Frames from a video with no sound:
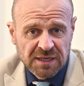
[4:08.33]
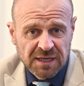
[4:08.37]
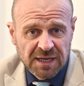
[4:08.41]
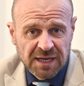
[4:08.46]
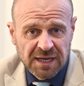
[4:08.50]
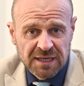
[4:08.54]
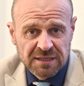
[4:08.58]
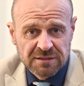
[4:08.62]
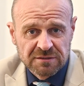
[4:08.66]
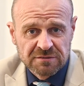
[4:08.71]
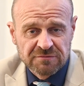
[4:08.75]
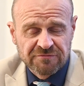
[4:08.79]

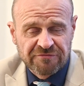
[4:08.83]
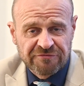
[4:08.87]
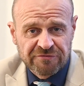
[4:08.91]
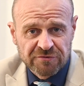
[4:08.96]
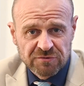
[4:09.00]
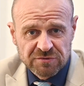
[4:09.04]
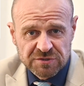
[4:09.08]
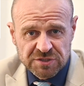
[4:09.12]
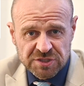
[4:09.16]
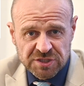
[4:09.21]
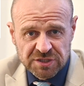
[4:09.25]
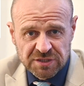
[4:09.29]
And
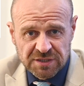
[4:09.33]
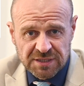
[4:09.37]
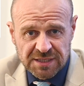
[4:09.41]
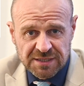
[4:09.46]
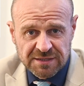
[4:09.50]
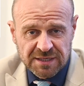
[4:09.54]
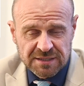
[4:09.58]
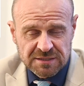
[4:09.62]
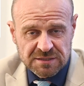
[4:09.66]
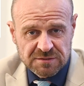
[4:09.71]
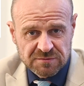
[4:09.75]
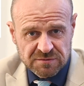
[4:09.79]
unfortunately,
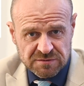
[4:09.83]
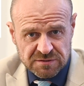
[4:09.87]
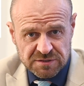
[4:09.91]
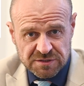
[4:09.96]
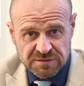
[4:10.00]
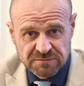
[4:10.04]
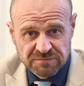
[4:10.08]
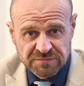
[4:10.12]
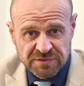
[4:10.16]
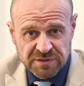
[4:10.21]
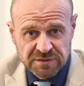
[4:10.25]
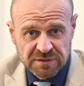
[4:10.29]
that's
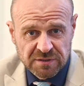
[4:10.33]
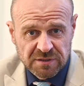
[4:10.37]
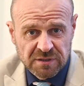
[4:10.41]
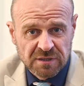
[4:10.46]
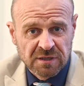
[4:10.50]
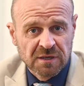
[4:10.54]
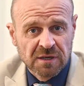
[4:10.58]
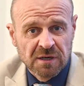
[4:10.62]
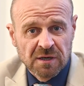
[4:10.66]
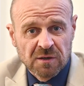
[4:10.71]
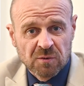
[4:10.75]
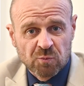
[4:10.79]
something that
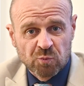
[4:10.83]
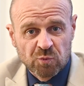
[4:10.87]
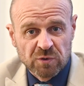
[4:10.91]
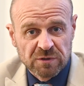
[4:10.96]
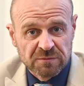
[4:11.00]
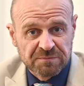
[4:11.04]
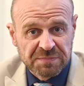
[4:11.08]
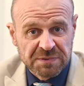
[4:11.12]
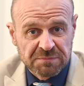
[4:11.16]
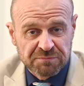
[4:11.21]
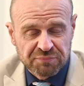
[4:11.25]
we'd